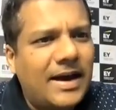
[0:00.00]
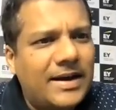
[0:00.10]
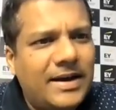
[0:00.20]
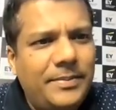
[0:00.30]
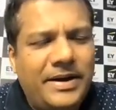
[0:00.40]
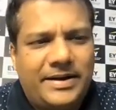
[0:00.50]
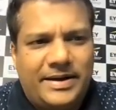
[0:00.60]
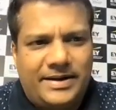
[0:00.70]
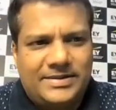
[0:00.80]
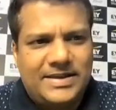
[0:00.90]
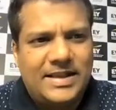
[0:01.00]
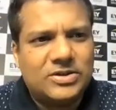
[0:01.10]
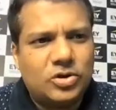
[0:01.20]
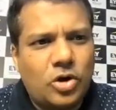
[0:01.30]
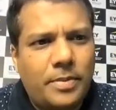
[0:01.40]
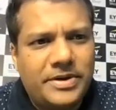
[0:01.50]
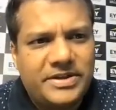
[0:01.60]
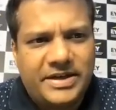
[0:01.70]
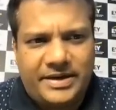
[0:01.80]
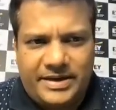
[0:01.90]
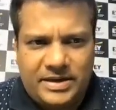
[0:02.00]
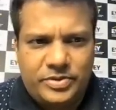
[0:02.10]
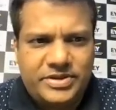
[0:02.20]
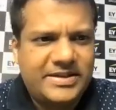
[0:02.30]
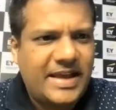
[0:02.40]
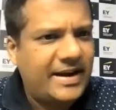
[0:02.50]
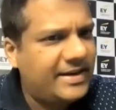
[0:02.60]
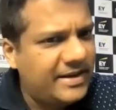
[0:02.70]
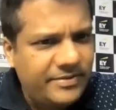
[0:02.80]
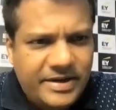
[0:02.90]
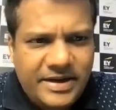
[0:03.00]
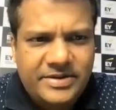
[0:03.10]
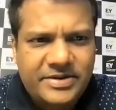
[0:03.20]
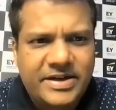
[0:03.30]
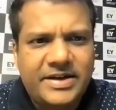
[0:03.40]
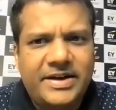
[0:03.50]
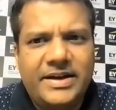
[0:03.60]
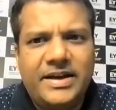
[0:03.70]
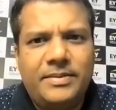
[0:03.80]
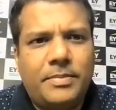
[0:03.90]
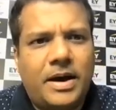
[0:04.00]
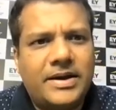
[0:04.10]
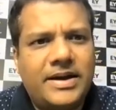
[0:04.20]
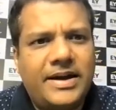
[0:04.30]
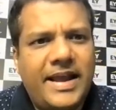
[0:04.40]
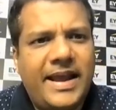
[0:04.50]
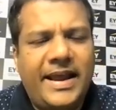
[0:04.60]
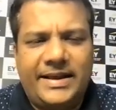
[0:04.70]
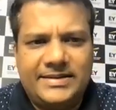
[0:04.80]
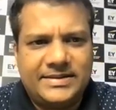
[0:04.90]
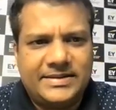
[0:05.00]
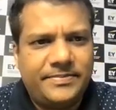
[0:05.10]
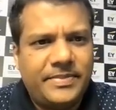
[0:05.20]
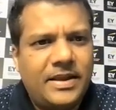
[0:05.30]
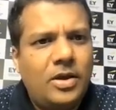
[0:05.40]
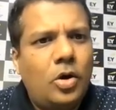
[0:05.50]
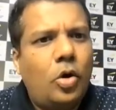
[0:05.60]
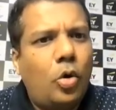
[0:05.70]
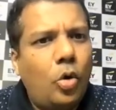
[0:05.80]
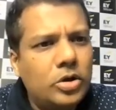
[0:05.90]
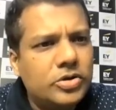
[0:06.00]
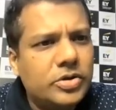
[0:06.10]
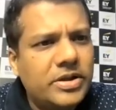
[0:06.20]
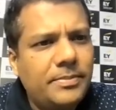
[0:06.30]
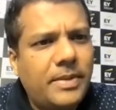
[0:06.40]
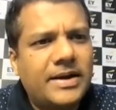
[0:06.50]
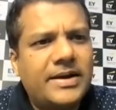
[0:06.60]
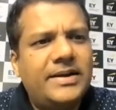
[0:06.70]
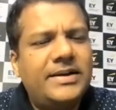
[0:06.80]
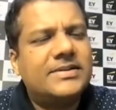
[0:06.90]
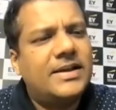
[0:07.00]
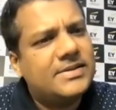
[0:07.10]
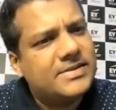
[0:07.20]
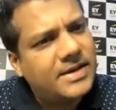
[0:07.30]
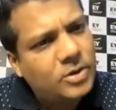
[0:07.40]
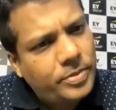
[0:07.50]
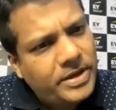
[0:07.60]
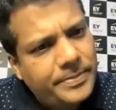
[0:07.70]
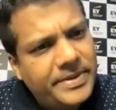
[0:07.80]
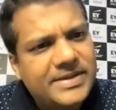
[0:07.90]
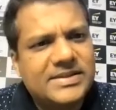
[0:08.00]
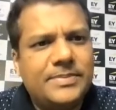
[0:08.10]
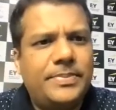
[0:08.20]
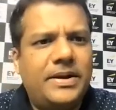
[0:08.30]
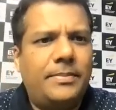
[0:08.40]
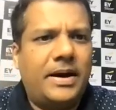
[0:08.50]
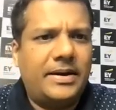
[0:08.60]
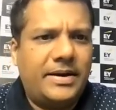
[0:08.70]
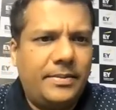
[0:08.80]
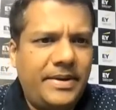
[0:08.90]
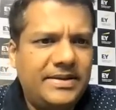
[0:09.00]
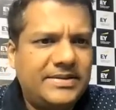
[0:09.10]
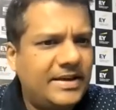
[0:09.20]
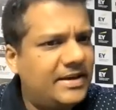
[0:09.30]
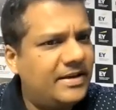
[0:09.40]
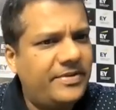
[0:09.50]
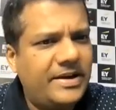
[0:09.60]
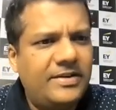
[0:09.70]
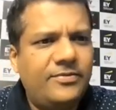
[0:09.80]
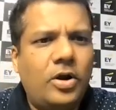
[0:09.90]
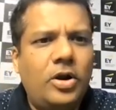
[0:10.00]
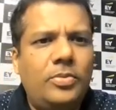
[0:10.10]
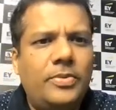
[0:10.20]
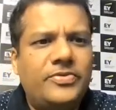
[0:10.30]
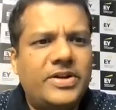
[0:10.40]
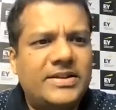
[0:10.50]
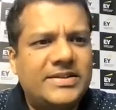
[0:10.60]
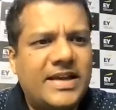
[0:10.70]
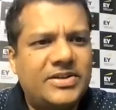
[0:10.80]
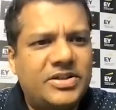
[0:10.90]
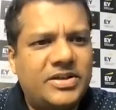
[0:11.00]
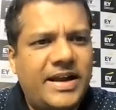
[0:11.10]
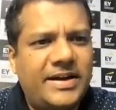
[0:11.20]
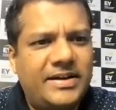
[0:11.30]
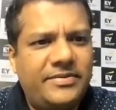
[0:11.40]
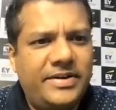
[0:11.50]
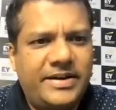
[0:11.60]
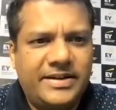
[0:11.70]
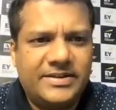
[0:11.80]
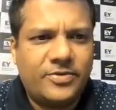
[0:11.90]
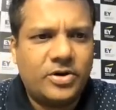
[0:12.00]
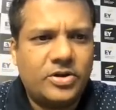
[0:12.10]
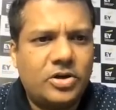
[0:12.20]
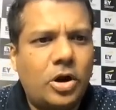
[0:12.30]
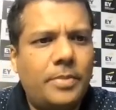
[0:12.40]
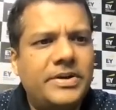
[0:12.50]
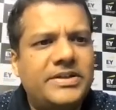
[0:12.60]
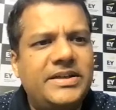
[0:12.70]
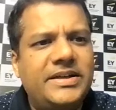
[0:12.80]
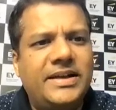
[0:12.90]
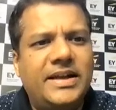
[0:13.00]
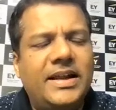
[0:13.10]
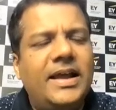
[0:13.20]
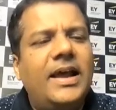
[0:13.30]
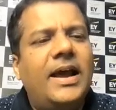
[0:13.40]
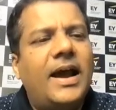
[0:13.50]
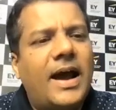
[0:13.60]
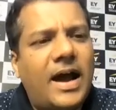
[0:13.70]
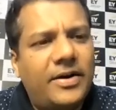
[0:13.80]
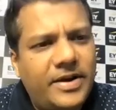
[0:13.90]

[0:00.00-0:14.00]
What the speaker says: Star Limited sells raw material which is actively traded in market X. Also, the market is considered to be a principal market, being significant volume of transaction and activities for the raw material.